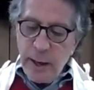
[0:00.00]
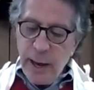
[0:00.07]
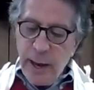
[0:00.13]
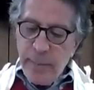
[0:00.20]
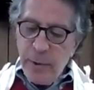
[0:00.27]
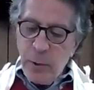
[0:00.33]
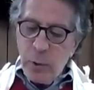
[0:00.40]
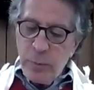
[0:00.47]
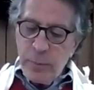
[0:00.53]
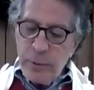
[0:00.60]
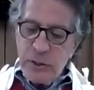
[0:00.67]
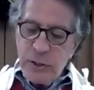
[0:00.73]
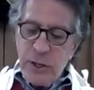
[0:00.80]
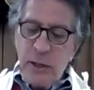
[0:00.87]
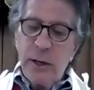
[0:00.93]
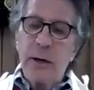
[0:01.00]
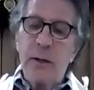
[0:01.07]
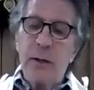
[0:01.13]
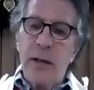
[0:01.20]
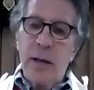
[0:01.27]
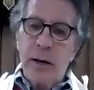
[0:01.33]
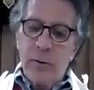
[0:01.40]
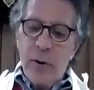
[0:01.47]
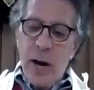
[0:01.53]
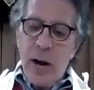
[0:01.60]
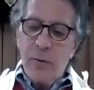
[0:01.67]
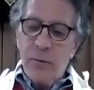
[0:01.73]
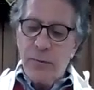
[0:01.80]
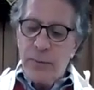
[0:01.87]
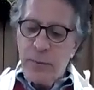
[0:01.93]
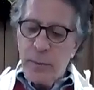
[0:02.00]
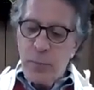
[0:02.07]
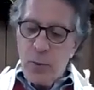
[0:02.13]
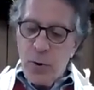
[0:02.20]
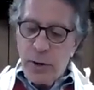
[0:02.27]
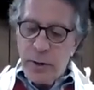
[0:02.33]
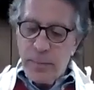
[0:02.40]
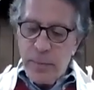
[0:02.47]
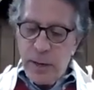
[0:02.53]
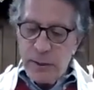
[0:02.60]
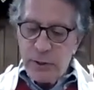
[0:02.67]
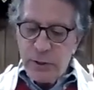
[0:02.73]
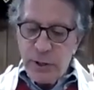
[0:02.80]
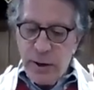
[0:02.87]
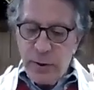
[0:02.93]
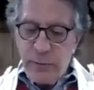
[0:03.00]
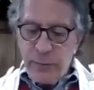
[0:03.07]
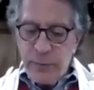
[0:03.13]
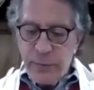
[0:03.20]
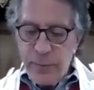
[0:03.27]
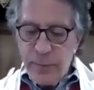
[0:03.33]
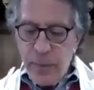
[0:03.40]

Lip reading: Amy will be sending a letter out from the board and myself